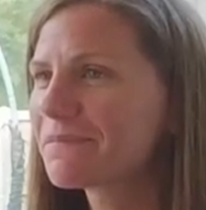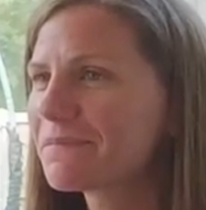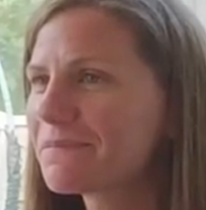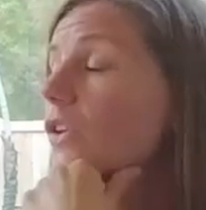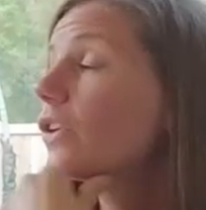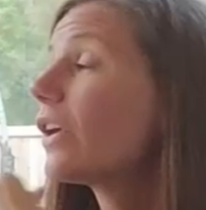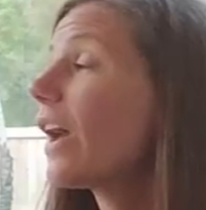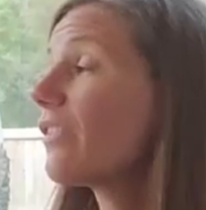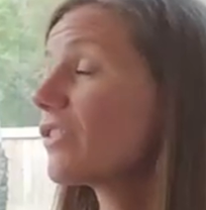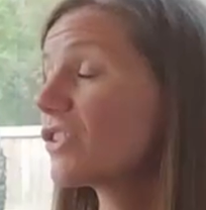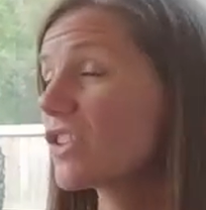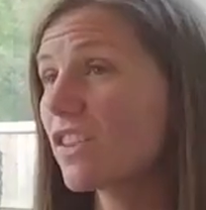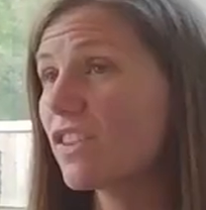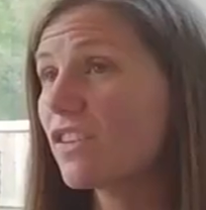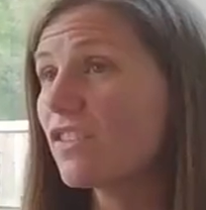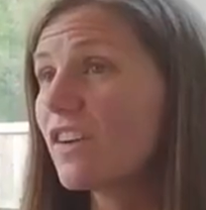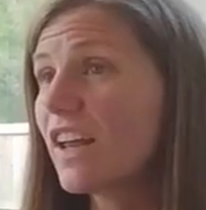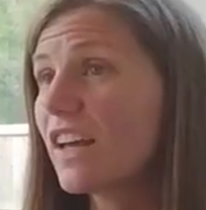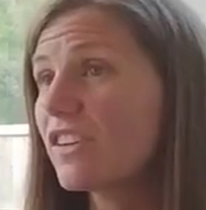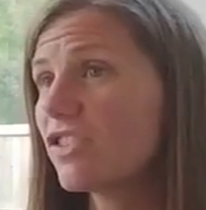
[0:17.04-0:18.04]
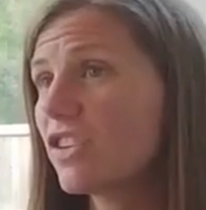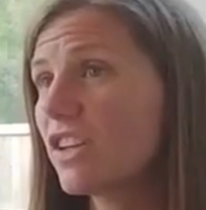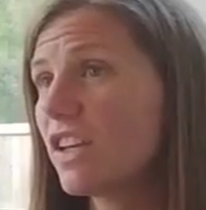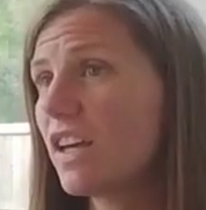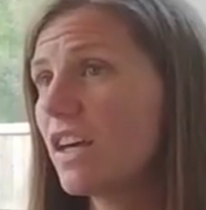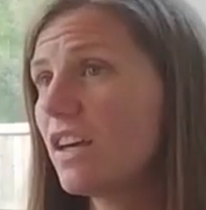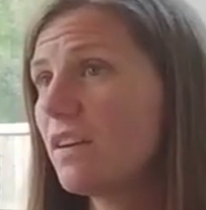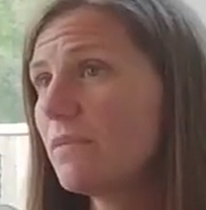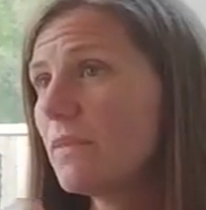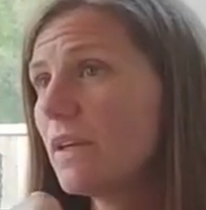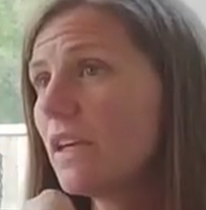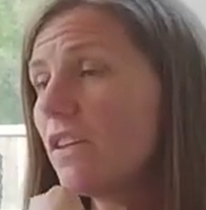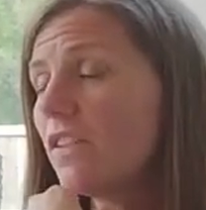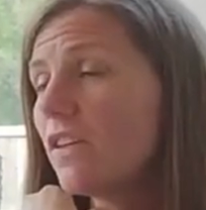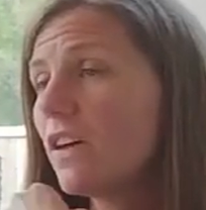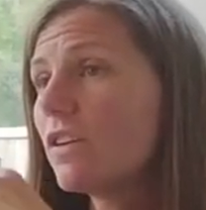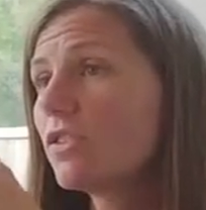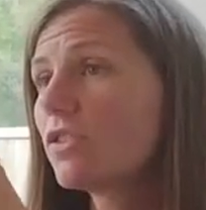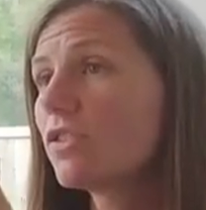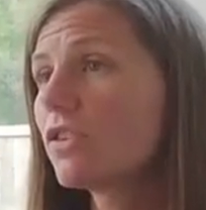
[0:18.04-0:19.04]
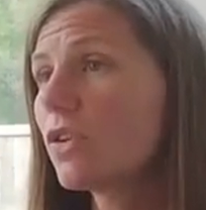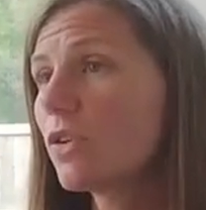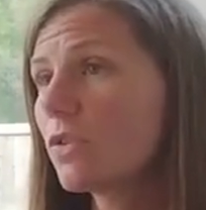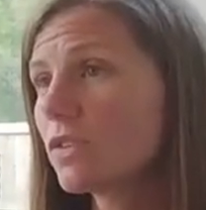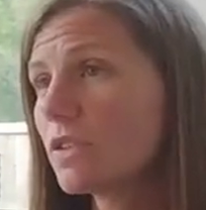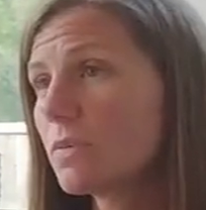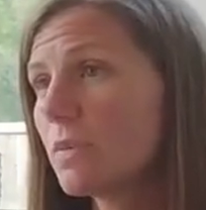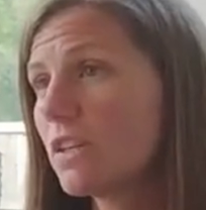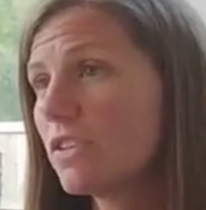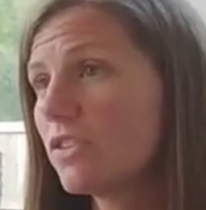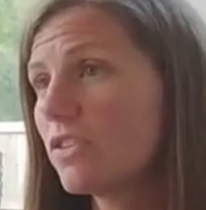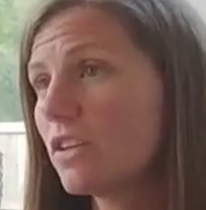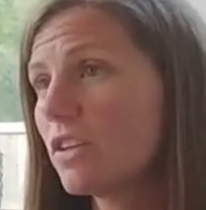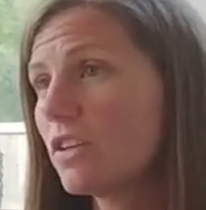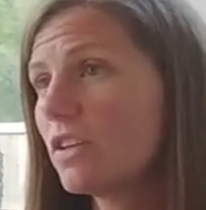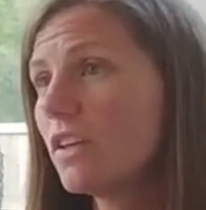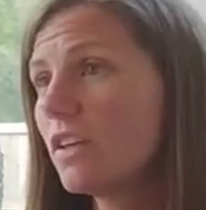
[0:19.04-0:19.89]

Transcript: Just, you haven't done the flashing yet either, not to mention.